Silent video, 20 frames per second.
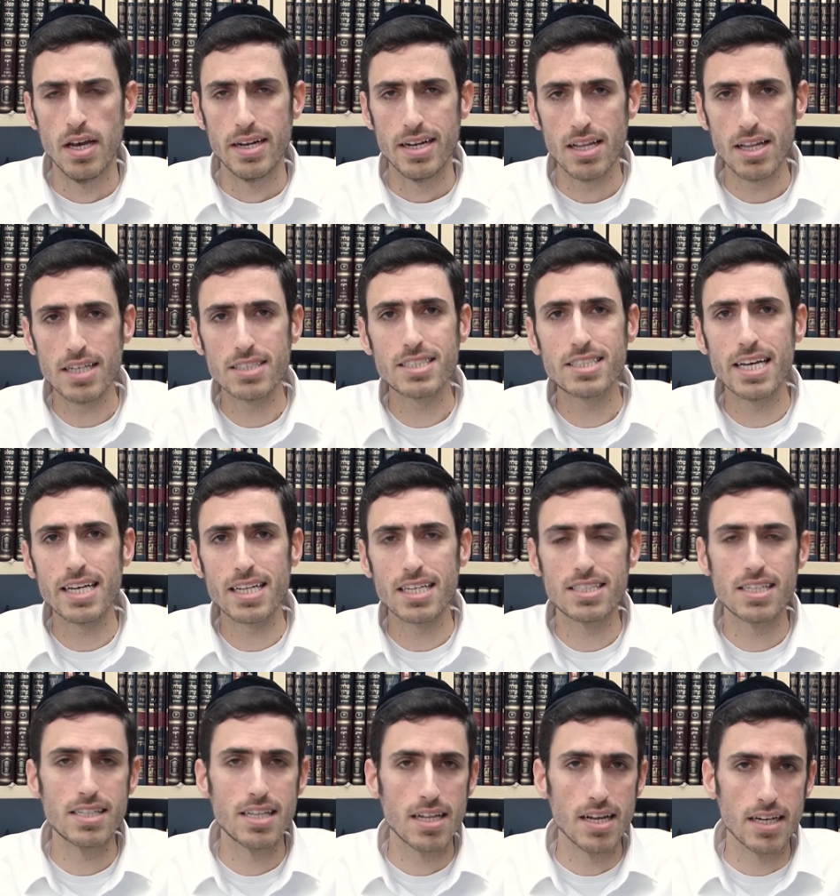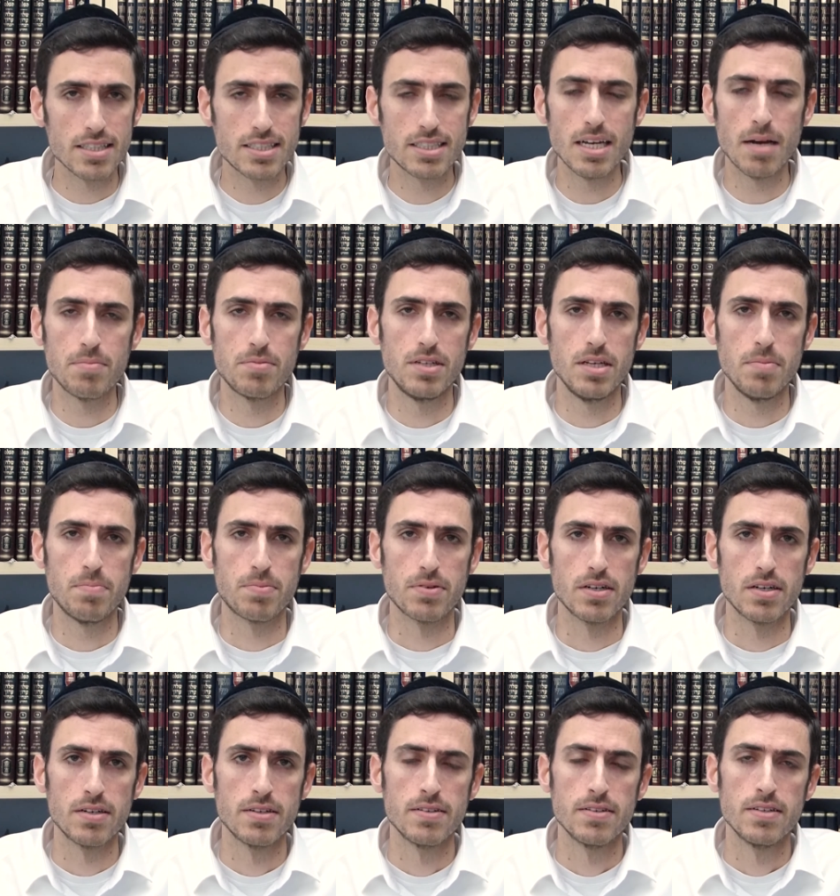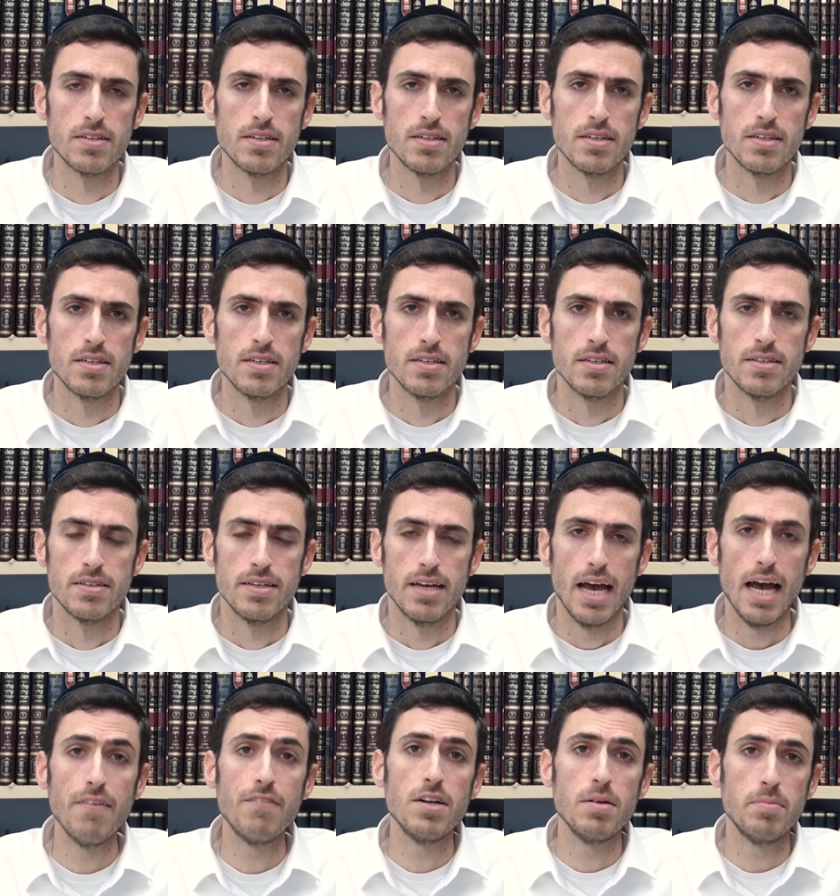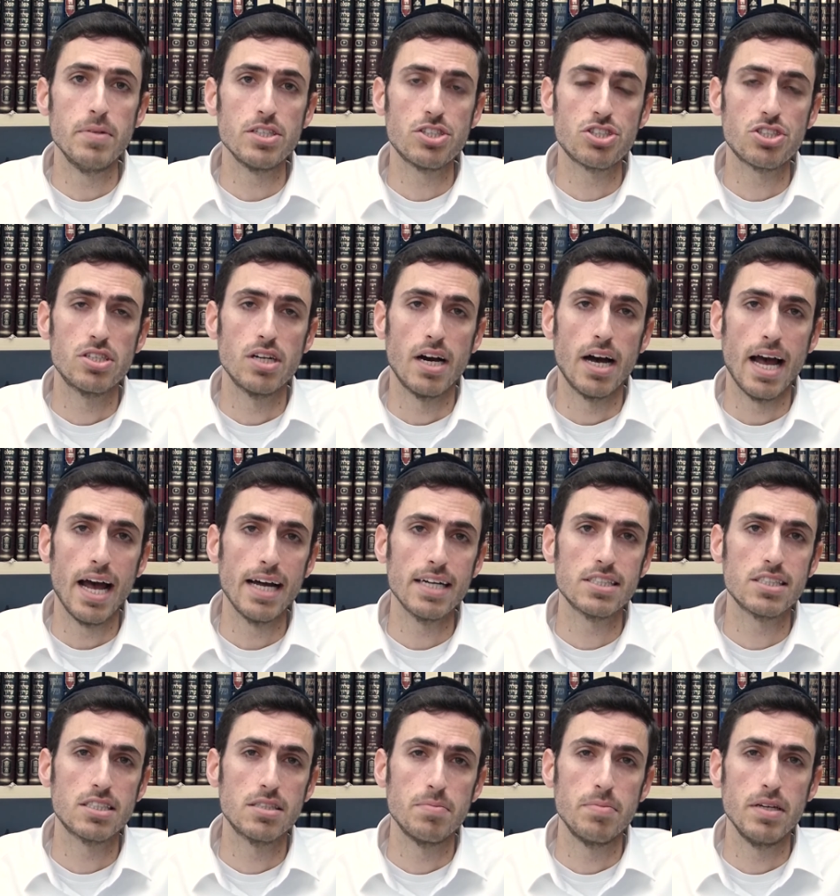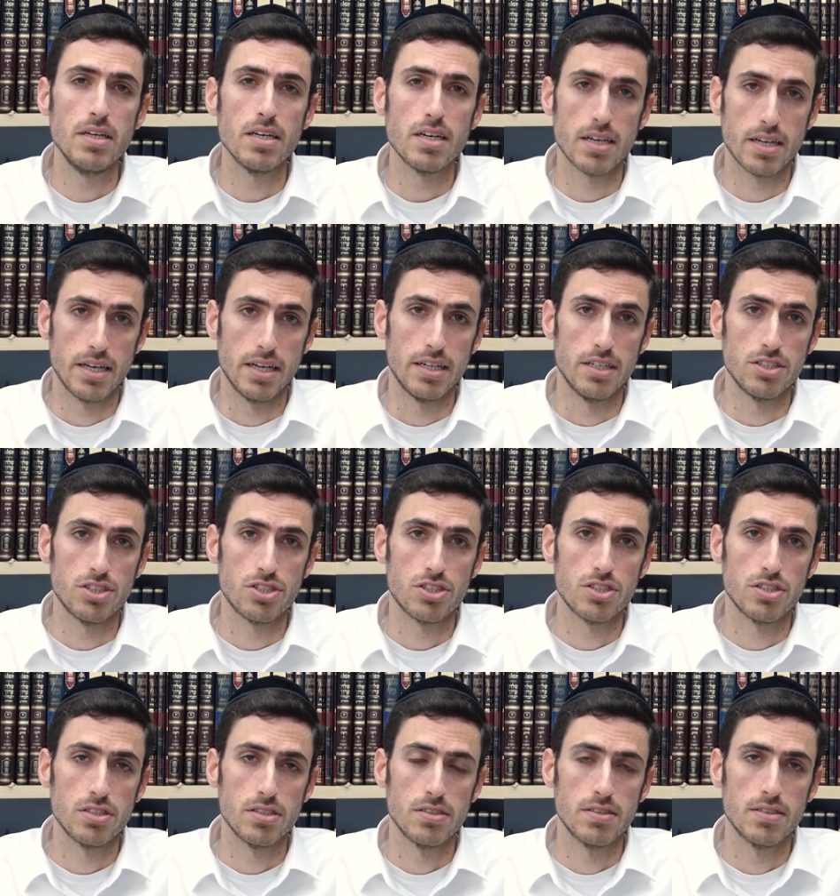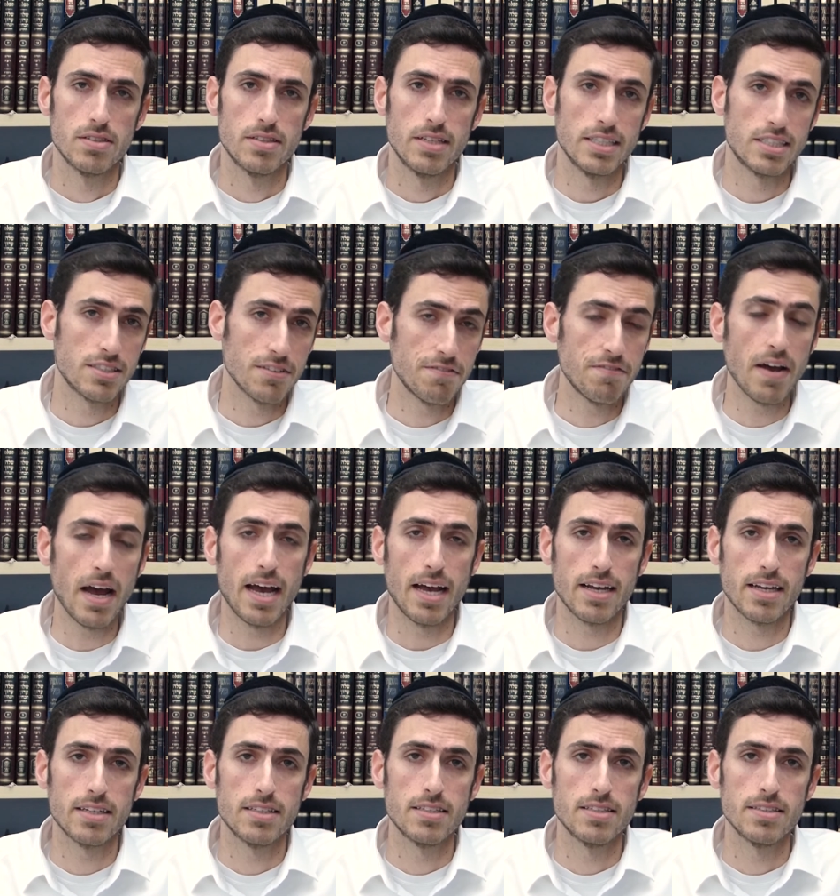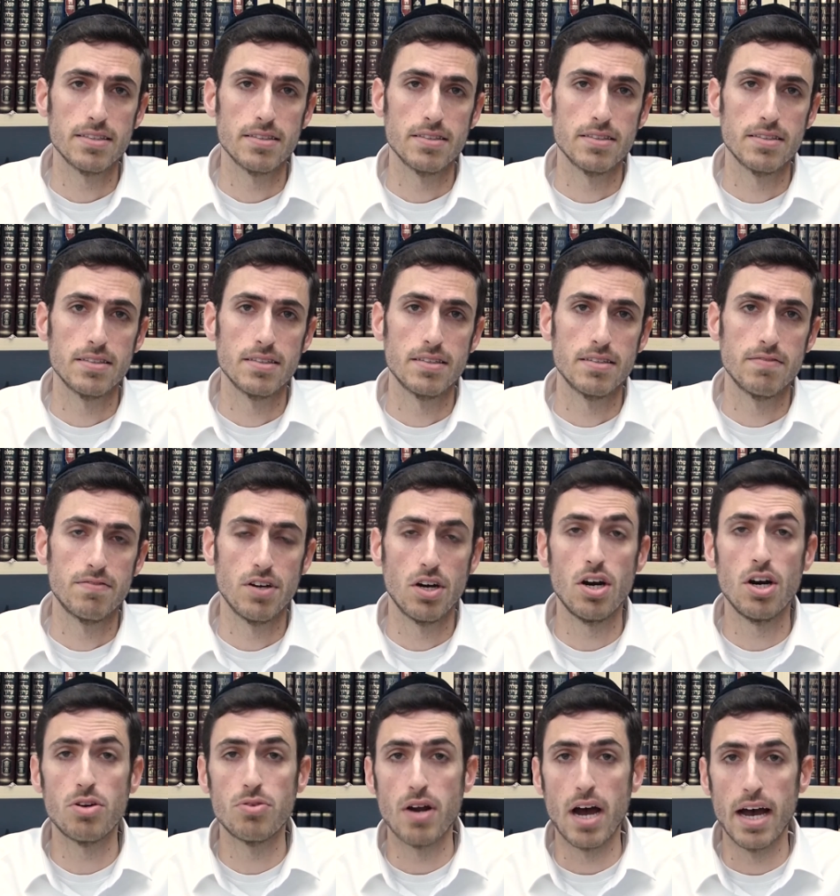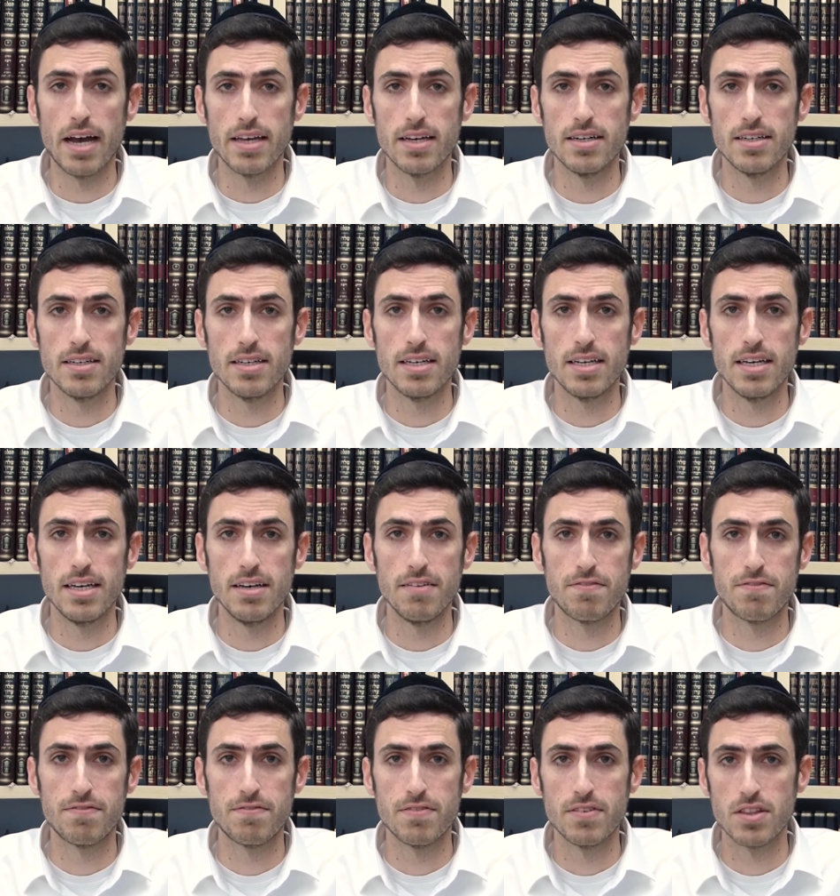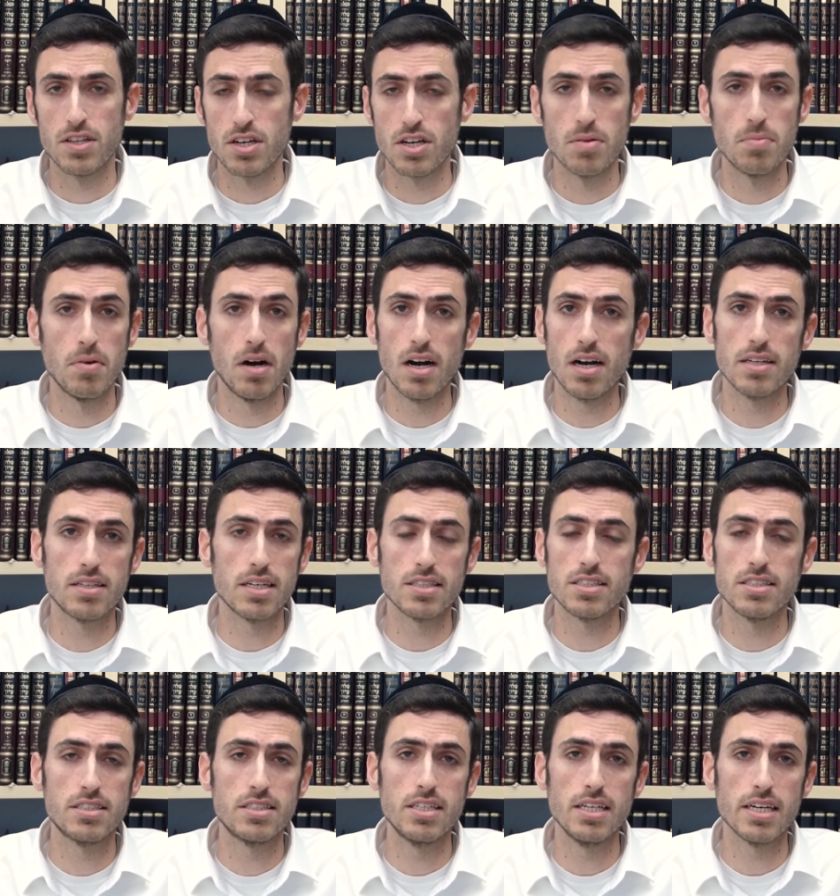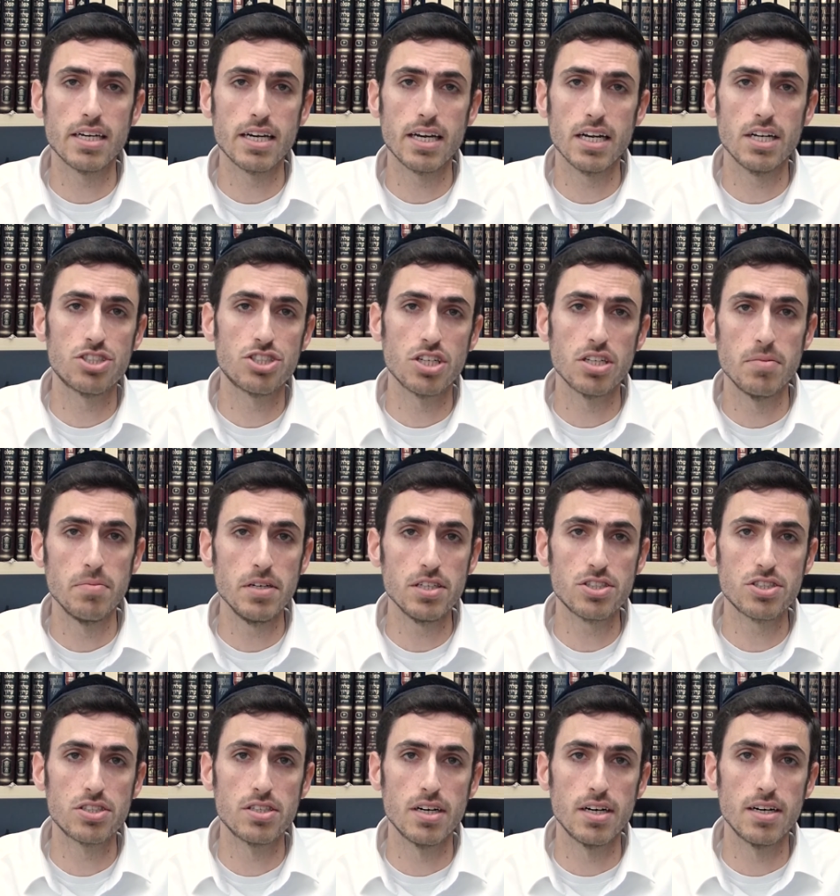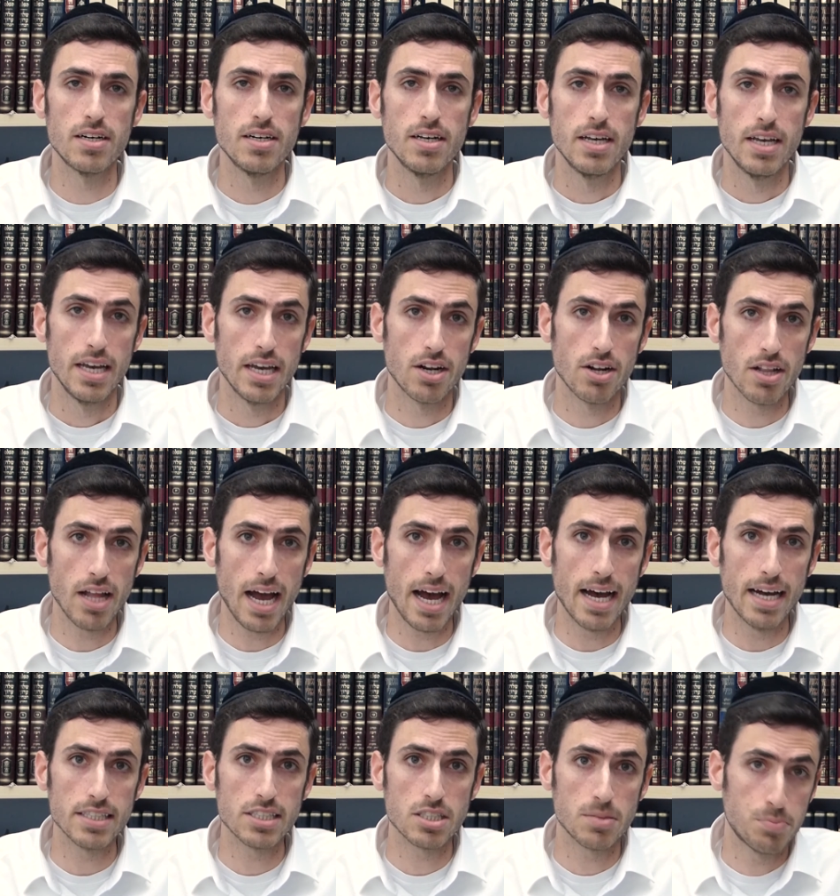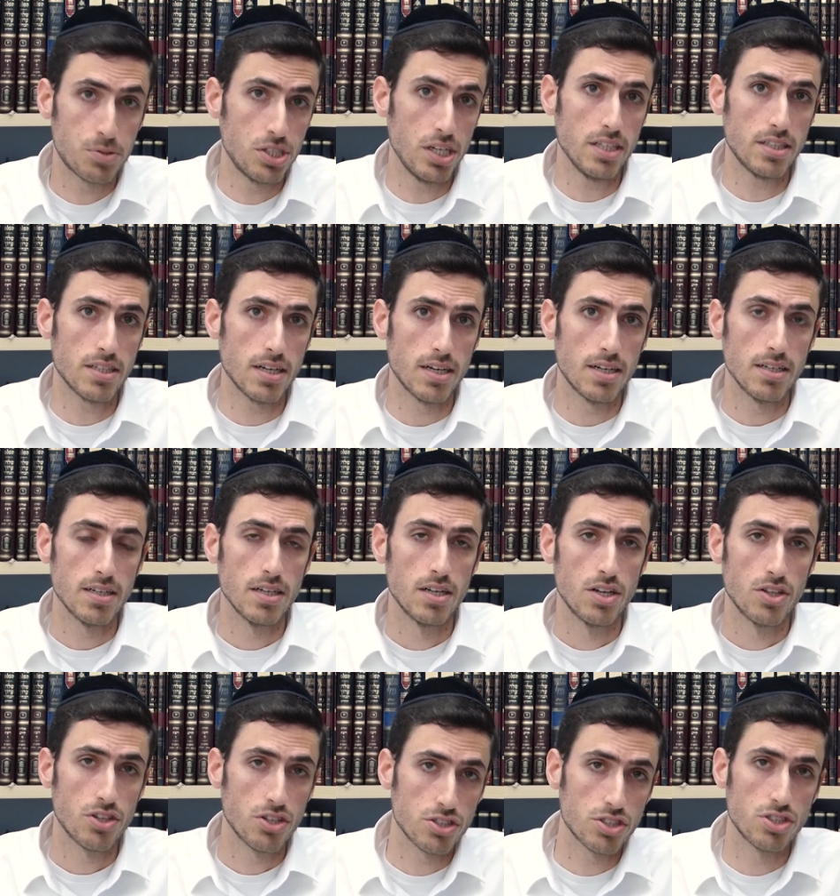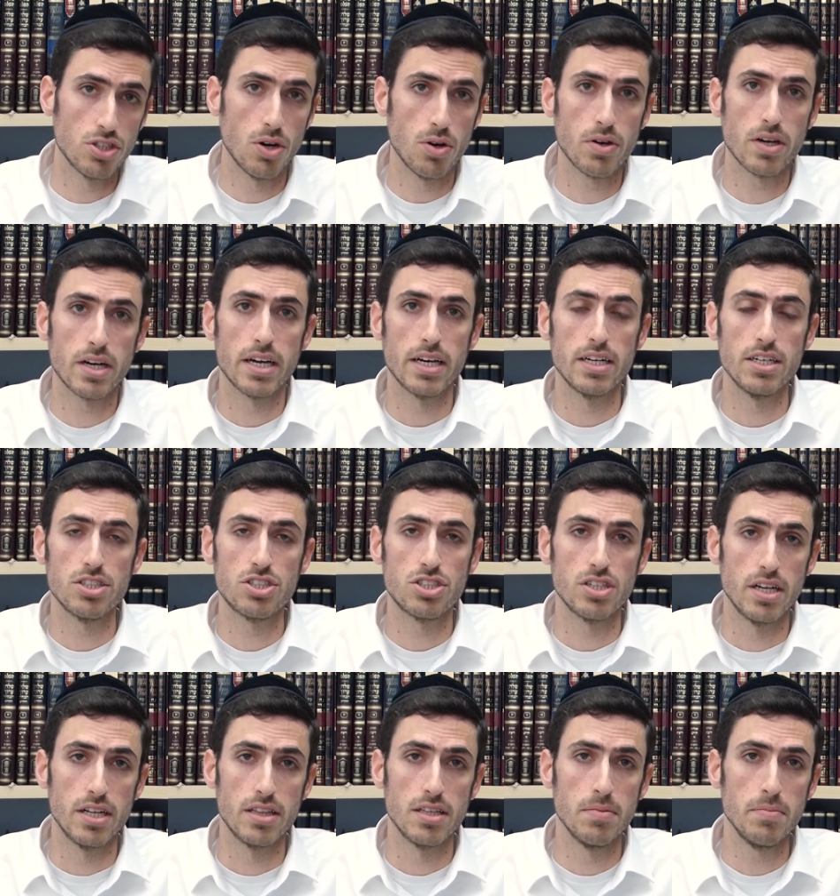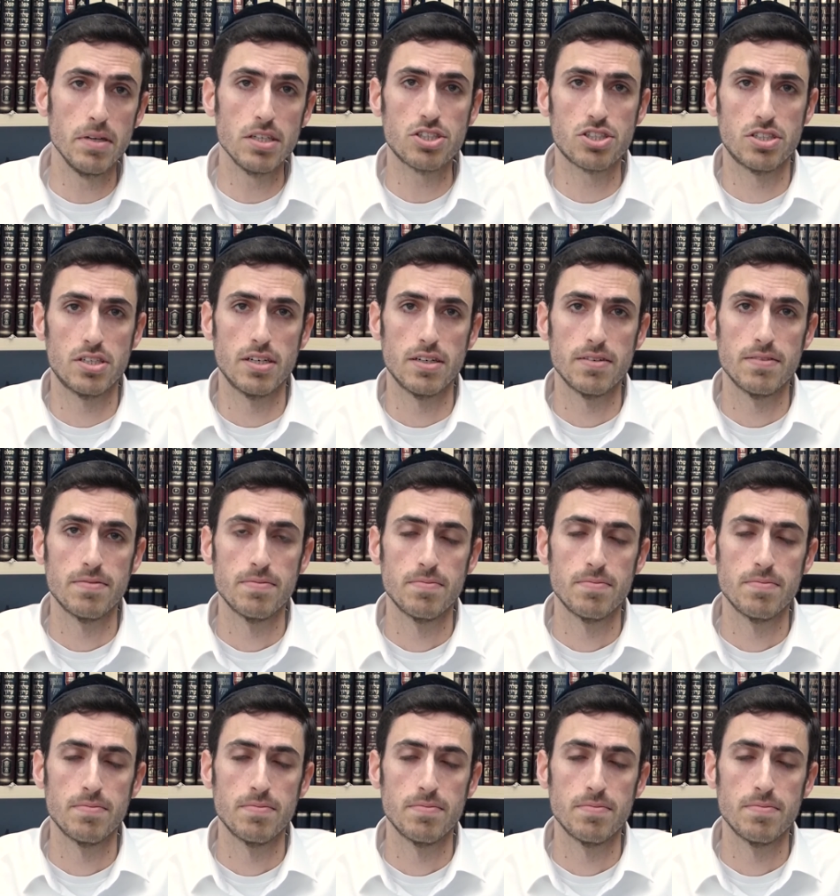Now let's take this a step deeper. Every Mishnah has to be a chiddush. That's a fact. V'haraya, if the Gemara doesn't see a chiddush in the Mishnah, it'll ask, Pshita, there's no chiddush in the Mishnah.